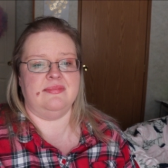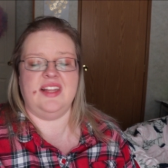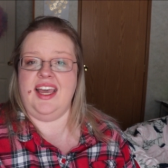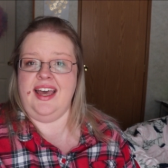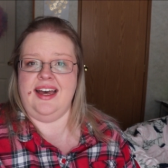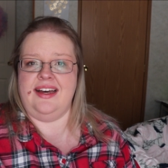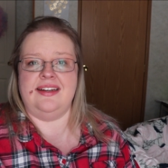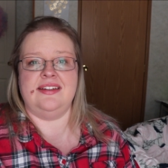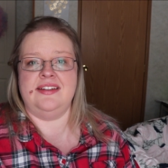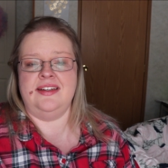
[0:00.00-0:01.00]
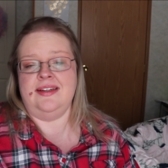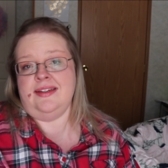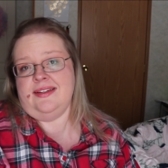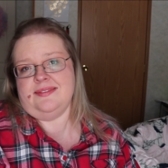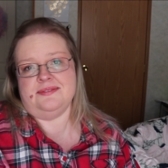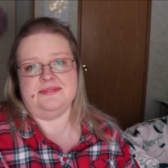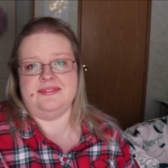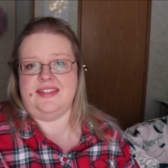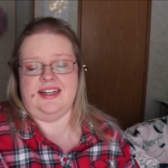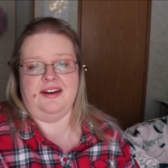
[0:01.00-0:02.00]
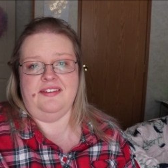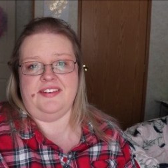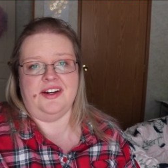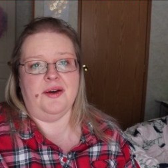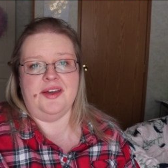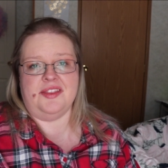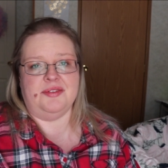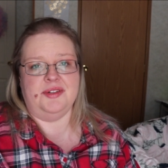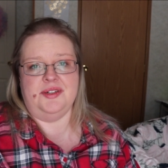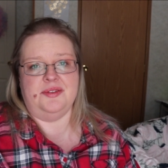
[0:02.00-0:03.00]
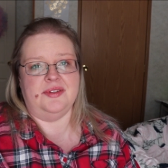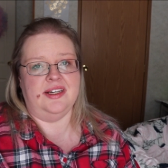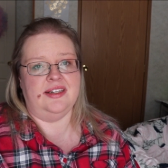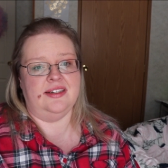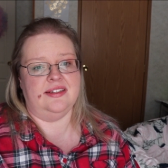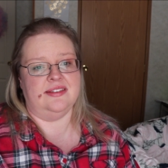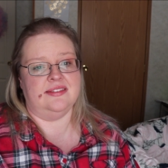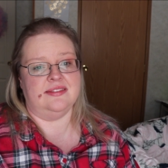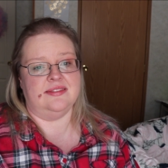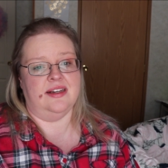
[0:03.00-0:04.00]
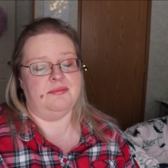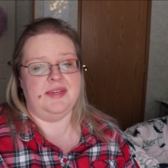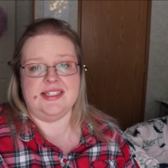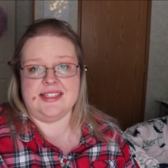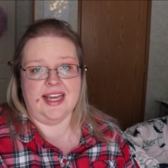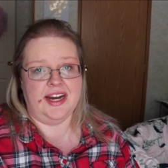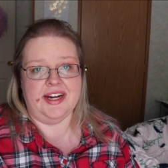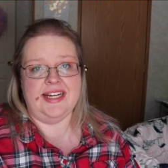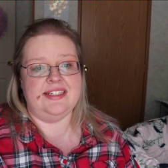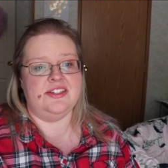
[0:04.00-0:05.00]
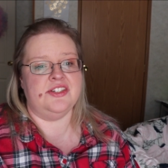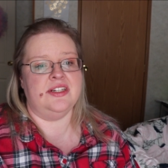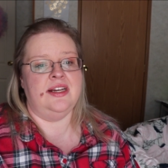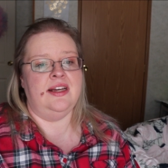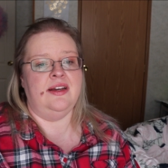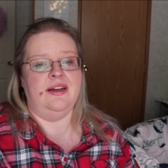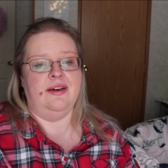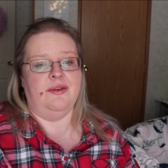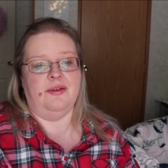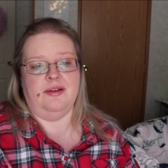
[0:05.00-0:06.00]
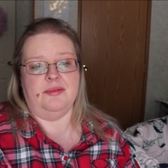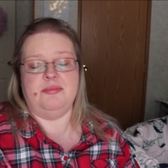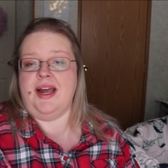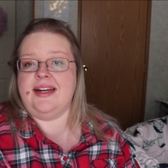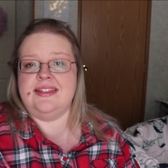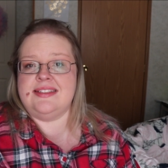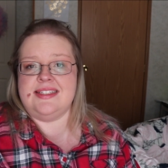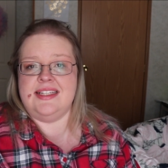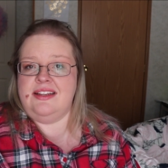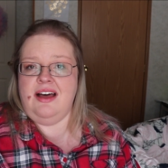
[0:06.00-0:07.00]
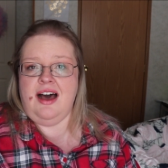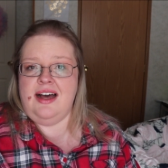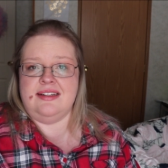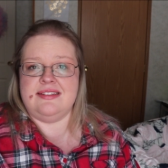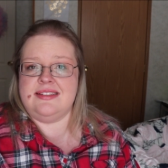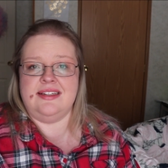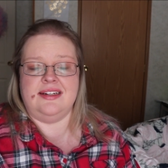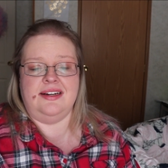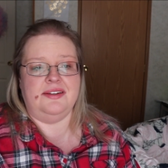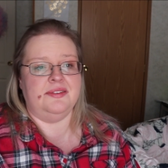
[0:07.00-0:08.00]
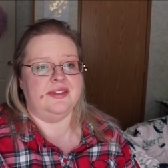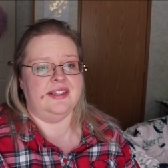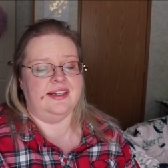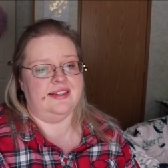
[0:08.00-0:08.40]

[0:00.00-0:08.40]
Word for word: yeah, you know, if you're going through a miscarriage or pregnancy loss, you know,